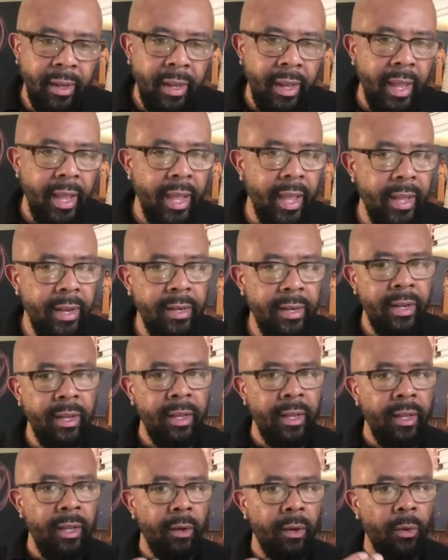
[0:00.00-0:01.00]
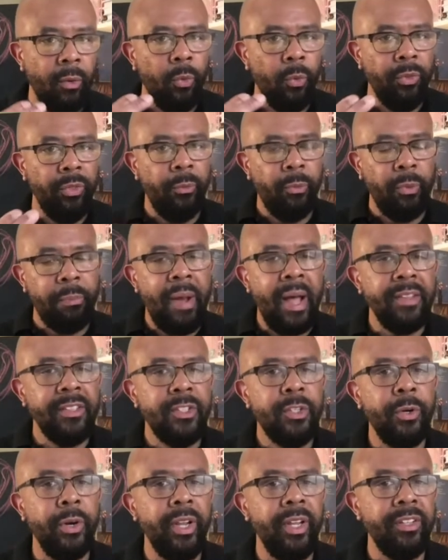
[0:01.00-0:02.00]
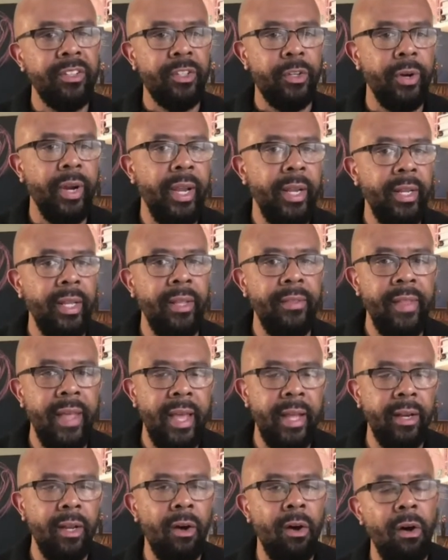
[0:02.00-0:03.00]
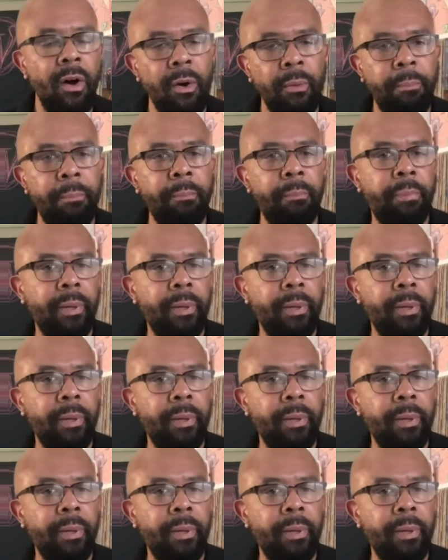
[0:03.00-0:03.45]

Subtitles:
And the repository is great in that all